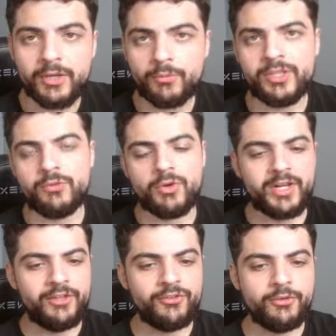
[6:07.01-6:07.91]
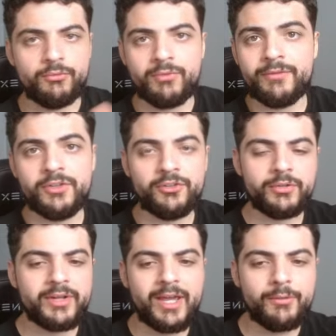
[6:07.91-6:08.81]
Whether you want a certain revenue to
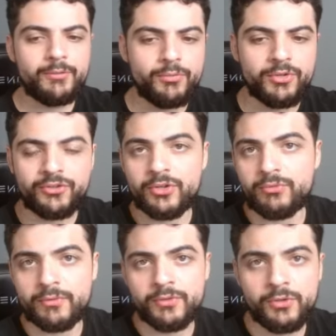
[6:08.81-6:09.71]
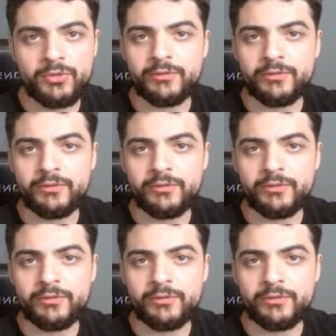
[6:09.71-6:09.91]
look at, whether you want certain reviews,